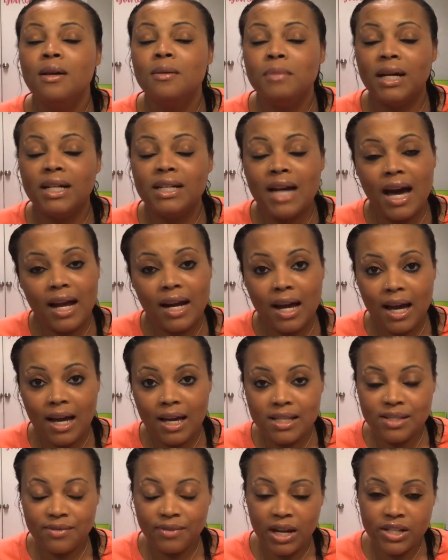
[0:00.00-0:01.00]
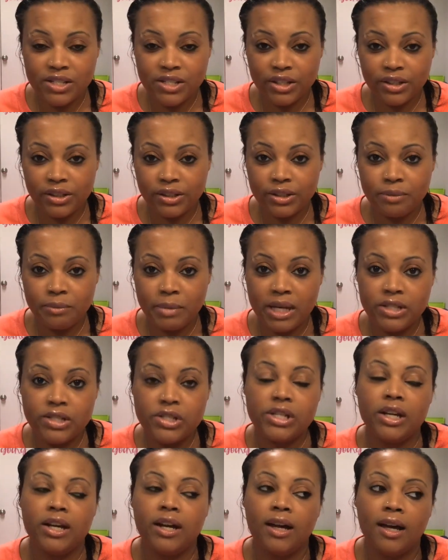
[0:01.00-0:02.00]
My dad has vascular
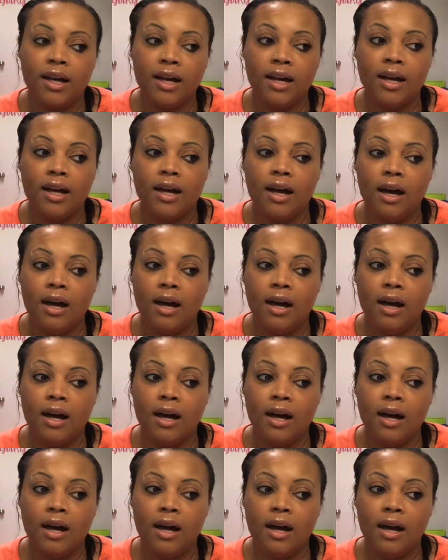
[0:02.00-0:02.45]
dementia.